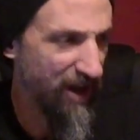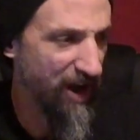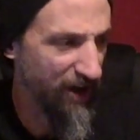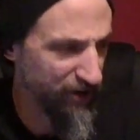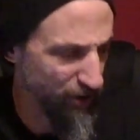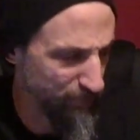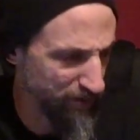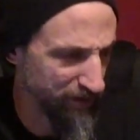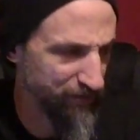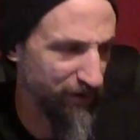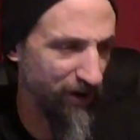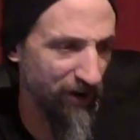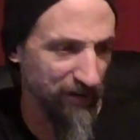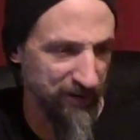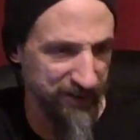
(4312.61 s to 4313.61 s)
Audiobook for
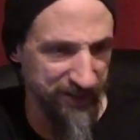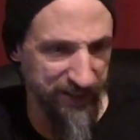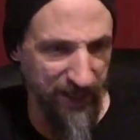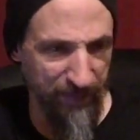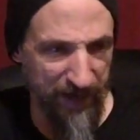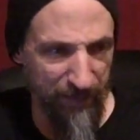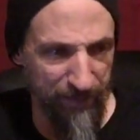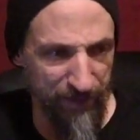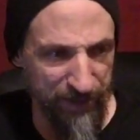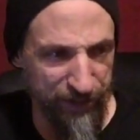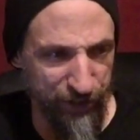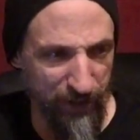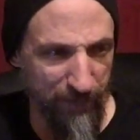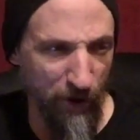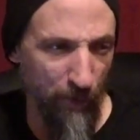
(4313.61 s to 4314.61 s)
Heartless is coming out pretty
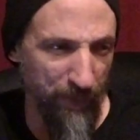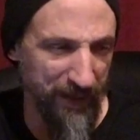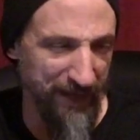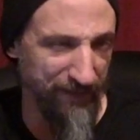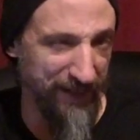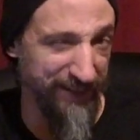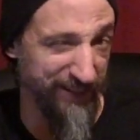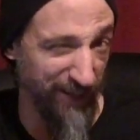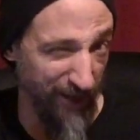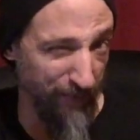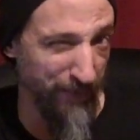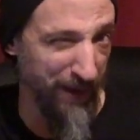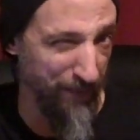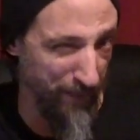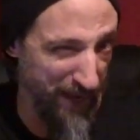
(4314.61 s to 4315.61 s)
soon. I'm hoping to have that done
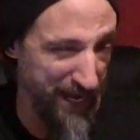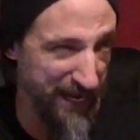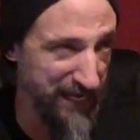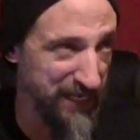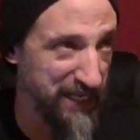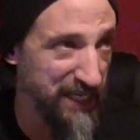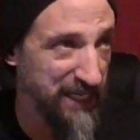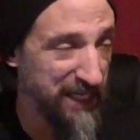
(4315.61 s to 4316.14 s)
by May.